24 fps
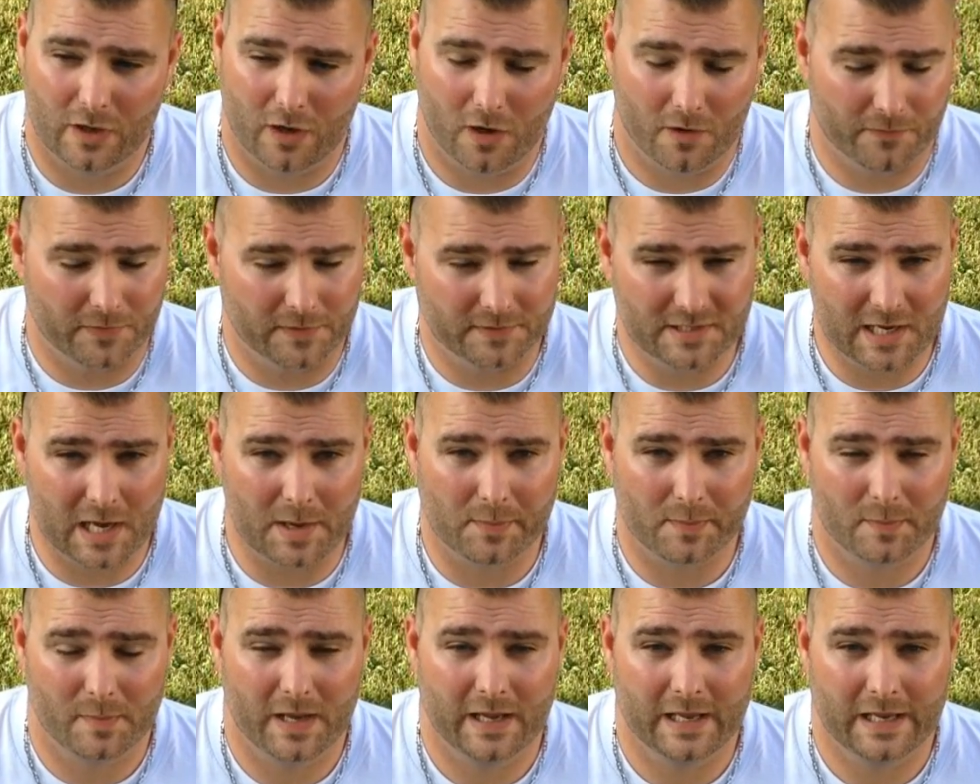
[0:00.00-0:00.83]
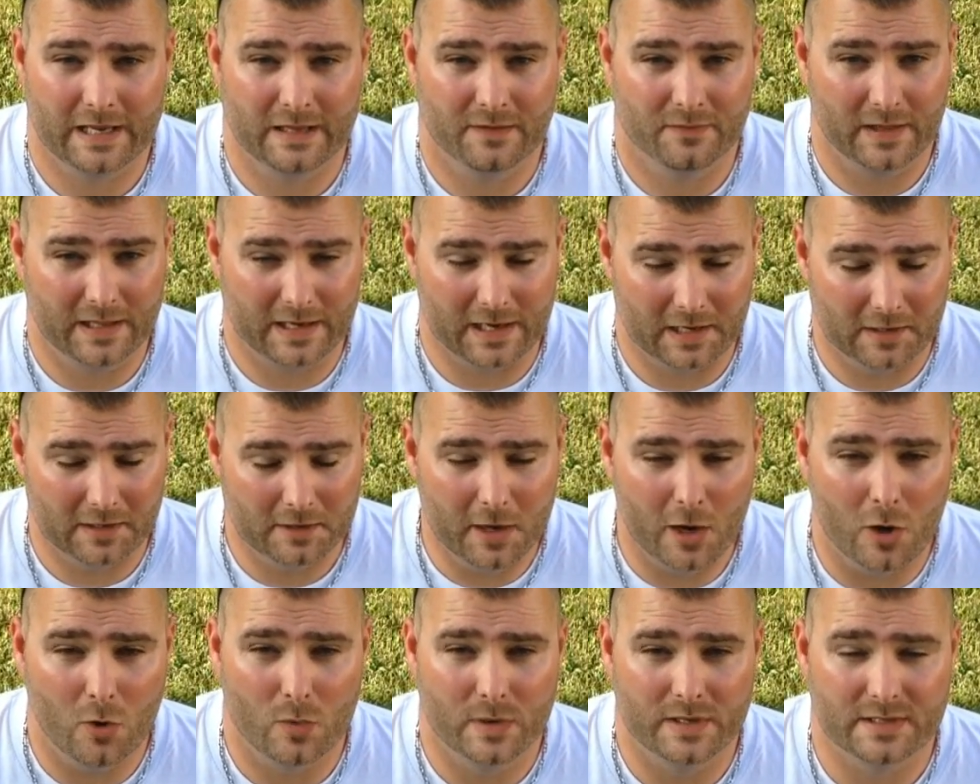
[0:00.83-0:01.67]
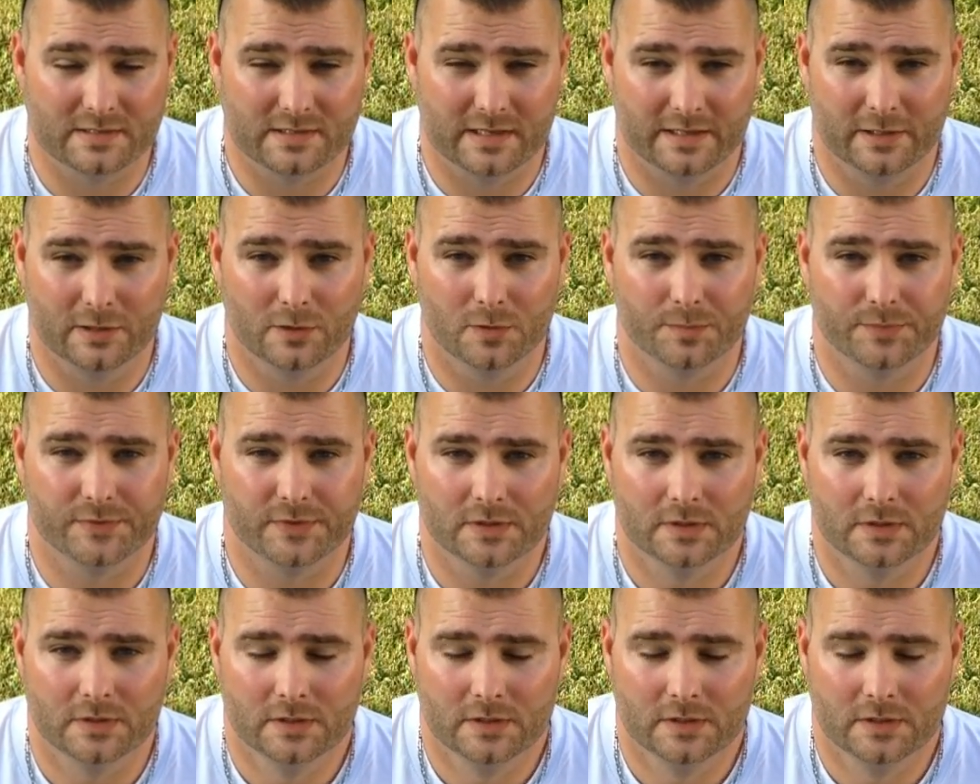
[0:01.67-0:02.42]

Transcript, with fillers: off the top of my head that I know he's helped.